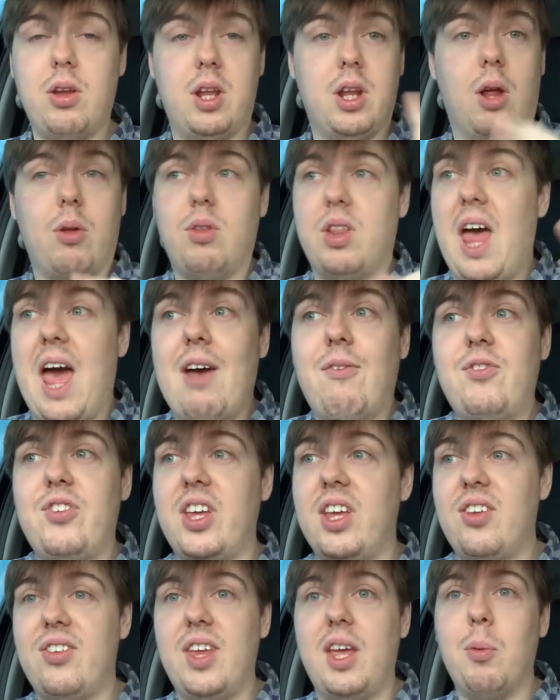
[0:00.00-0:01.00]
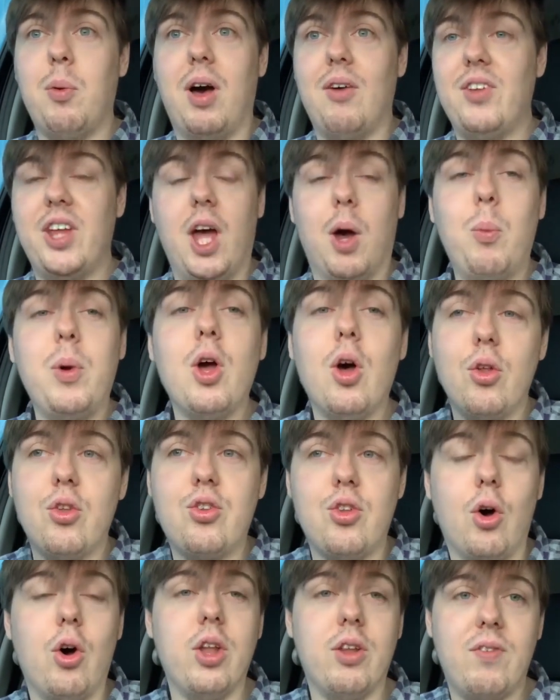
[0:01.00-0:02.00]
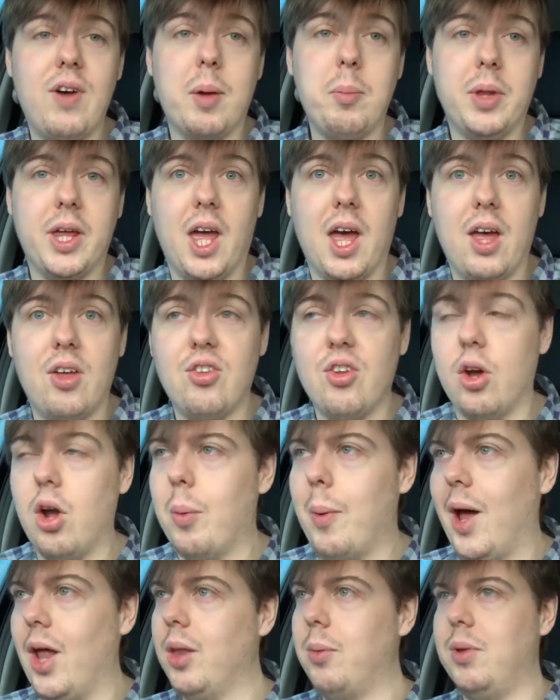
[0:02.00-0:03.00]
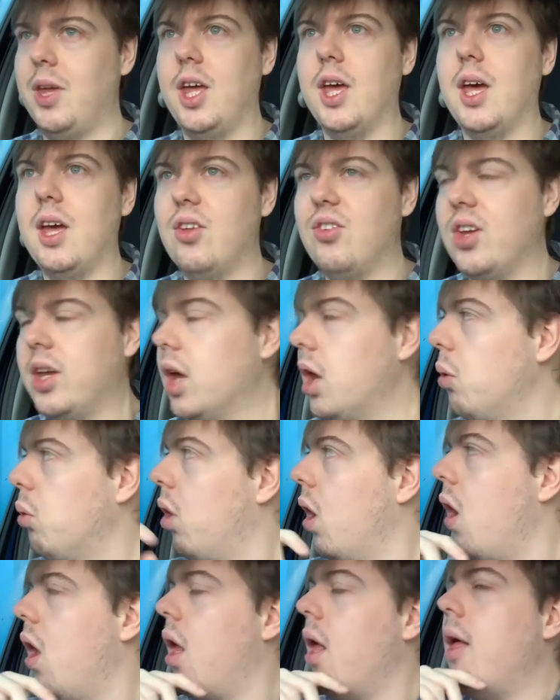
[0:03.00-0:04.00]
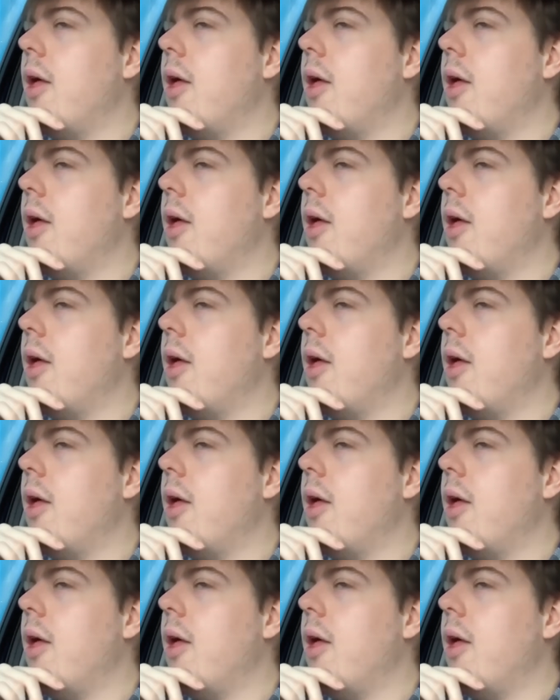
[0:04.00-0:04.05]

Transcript: You know, FTC, whatever they are. We all saw the Family Guy song about them years ago.